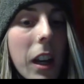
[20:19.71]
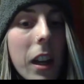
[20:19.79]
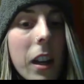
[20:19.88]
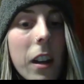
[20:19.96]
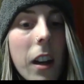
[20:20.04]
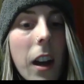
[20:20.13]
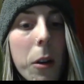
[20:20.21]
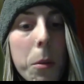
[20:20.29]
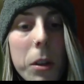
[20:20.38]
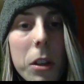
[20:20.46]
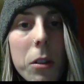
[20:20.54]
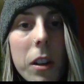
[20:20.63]
And I hope
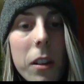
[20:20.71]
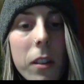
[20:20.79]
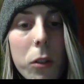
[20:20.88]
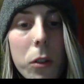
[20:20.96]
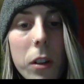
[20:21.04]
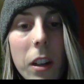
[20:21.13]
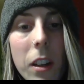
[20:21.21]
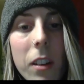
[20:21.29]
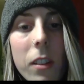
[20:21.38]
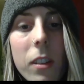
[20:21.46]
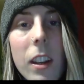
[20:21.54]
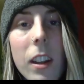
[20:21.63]
that you guys enjoyed it
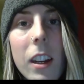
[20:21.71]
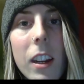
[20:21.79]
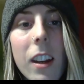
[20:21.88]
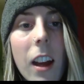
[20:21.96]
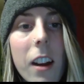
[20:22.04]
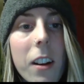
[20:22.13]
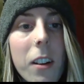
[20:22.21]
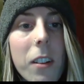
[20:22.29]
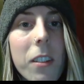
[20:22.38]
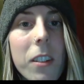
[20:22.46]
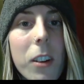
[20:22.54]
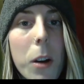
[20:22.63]
because, like, I don't know,
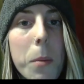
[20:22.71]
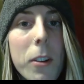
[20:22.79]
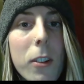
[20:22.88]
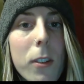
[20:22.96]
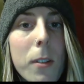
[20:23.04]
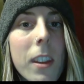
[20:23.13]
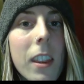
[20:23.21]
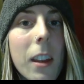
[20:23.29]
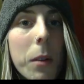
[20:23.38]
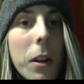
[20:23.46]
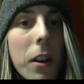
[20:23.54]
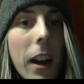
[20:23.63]
garbage is something that
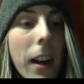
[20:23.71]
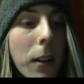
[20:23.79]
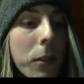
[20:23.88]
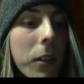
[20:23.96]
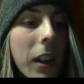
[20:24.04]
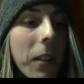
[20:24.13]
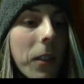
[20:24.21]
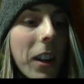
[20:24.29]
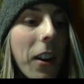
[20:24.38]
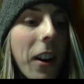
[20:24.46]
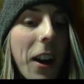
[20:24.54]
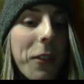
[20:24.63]
we all have and we
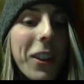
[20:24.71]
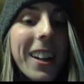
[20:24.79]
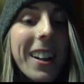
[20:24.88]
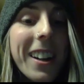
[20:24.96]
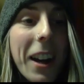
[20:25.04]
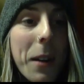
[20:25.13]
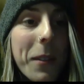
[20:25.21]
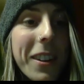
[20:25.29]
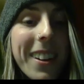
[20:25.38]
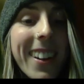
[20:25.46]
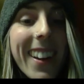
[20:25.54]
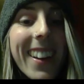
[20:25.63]
all have like a
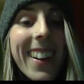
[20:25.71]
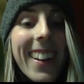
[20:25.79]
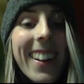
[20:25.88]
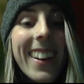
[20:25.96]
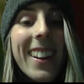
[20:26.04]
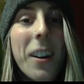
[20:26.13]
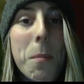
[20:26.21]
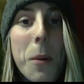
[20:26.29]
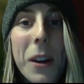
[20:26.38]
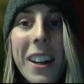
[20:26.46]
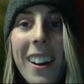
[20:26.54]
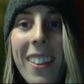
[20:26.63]
common, you know,
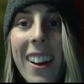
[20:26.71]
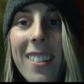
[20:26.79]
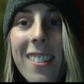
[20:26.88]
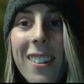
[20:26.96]
point on that.